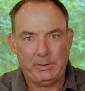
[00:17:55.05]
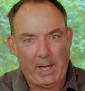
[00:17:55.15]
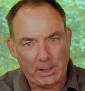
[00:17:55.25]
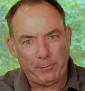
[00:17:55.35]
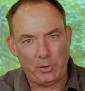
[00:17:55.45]

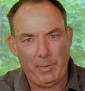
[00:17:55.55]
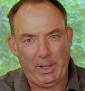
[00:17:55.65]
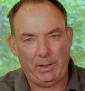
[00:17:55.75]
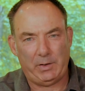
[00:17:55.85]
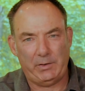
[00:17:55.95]
take a few
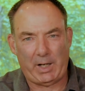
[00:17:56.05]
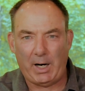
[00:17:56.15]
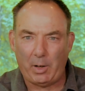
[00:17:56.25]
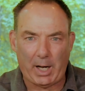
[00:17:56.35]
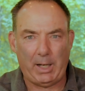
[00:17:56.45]
minutes and
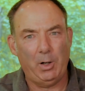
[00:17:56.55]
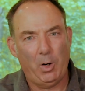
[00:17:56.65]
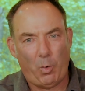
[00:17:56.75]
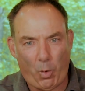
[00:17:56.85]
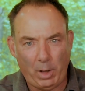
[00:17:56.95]
say, okay,
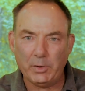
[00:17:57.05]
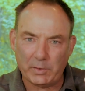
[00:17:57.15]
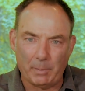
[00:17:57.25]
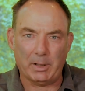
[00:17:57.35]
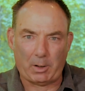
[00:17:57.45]
what are
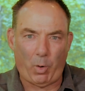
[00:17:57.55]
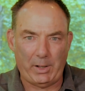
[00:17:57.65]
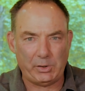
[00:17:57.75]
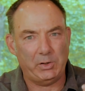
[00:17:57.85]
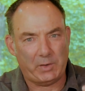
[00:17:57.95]
some of the
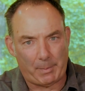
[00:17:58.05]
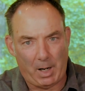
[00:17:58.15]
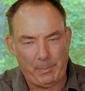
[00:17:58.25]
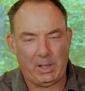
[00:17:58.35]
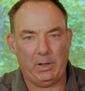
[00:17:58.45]
questions I'm
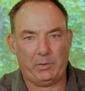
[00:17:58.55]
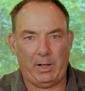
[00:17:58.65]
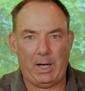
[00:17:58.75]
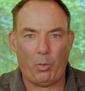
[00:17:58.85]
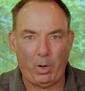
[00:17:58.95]
up against right now?